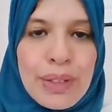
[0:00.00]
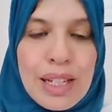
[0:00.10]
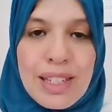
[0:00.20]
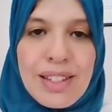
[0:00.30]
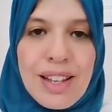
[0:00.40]

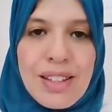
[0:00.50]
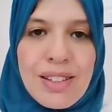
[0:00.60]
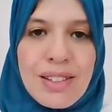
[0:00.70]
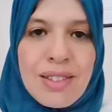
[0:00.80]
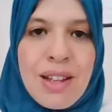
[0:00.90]
and success.
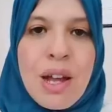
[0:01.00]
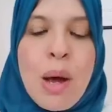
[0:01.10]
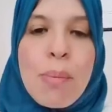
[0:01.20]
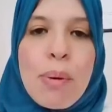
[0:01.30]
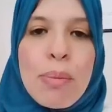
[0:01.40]

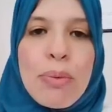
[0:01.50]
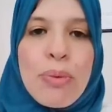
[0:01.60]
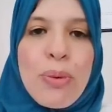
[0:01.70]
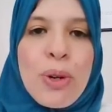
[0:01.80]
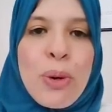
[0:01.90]
But
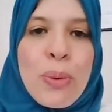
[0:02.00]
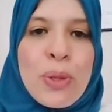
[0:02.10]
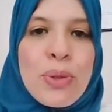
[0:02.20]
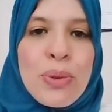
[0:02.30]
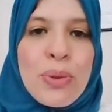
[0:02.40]
before we go
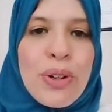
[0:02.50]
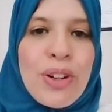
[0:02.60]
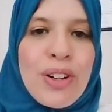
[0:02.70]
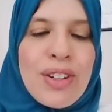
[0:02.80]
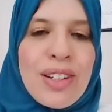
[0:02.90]
into
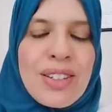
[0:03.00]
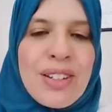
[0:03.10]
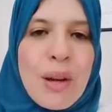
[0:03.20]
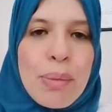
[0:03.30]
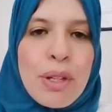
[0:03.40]
our
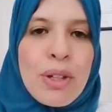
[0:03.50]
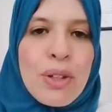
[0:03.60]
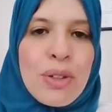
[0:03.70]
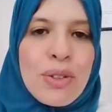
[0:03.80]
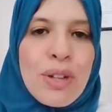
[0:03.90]
topic,
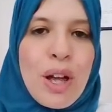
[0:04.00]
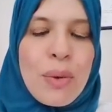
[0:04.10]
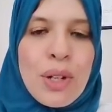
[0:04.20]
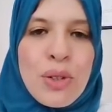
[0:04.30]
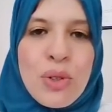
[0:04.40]
I
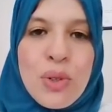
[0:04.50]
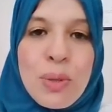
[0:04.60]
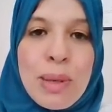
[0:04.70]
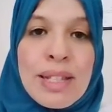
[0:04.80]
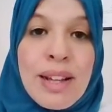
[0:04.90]
want to
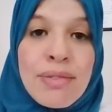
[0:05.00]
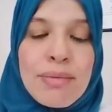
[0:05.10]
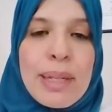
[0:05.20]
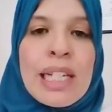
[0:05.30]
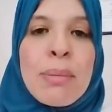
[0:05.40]
introduce myself.
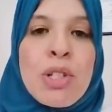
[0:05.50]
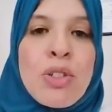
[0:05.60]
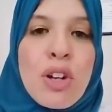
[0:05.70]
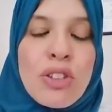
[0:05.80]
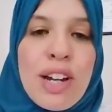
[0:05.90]
My name is
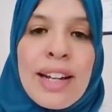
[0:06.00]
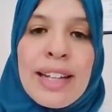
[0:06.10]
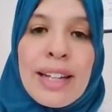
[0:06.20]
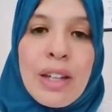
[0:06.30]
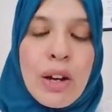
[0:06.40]
Dr.
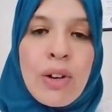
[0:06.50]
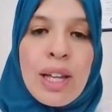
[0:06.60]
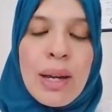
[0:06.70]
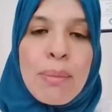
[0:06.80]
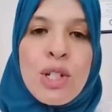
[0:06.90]
Aya
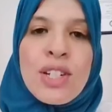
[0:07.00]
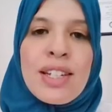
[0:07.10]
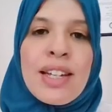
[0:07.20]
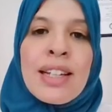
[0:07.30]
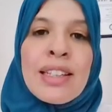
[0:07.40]
Akari. I'm just a
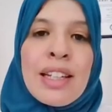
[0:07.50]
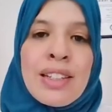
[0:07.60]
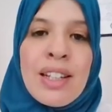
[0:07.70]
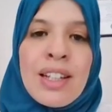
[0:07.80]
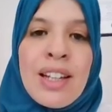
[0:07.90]
young
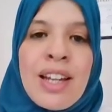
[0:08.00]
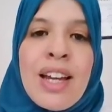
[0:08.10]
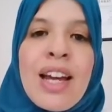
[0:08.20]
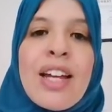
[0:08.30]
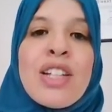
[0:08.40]
lady,
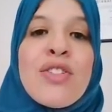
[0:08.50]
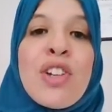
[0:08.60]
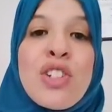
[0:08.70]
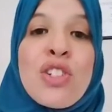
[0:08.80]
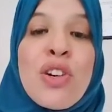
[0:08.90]
an
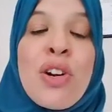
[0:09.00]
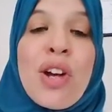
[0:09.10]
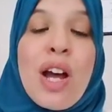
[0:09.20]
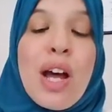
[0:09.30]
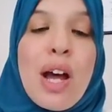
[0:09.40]
adventurer,
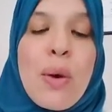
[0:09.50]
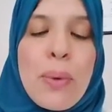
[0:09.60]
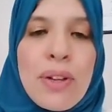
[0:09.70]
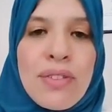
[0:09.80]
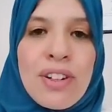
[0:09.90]
a
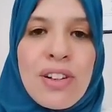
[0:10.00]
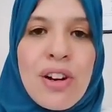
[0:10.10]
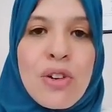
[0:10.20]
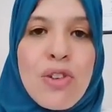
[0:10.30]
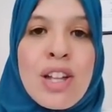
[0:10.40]
wayfarer,
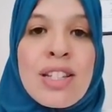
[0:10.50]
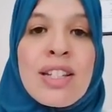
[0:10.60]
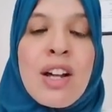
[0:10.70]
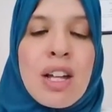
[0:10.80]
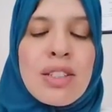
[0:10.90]
crossing
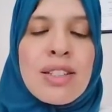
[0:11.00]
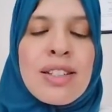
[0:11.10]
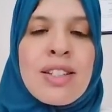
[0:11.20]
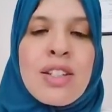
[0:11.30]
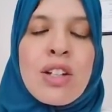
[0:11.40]

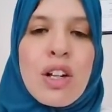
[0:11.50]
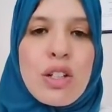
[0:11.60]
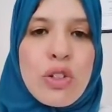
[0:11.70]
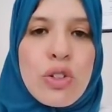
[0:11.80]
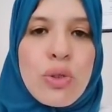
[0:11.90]
continents and
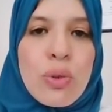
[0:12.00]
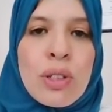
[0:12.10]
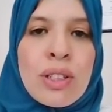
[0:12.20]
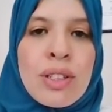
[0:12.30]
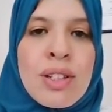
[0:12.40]
cultures
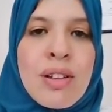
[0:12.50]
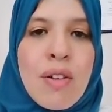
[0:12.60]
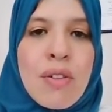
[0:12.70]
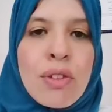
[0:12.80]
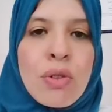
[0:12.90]
only to
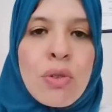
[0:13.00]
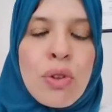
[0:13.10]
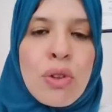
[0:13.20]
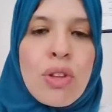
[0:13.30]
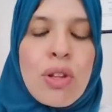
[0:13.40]
discover the
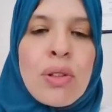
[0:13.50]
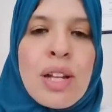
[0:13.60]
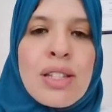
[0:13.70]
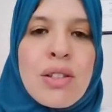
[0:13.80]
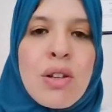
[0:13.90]
truth that
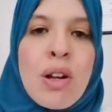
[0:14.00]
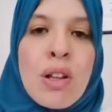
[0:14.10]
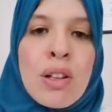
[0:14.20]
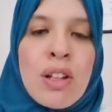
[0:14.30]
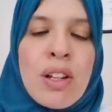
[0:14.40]
unites us all,